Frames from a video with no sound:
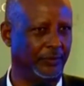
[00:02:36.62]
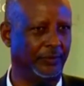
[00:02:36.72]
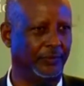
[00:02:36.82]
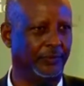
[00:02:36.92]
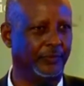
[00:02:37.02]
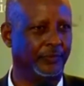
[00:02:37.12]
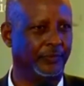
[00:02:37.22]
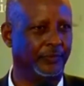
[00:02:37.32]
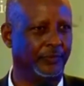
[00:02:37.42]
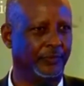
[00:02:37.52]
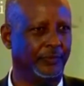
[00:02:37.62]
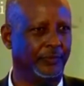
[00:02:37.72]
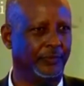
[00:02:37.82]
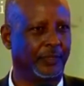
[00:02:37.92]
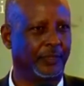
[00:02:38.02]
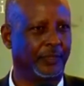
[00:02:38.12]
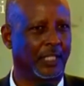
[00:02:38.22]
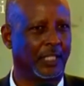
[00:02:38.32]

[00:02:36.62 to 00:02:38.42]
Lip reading: No one is speaking in this clip.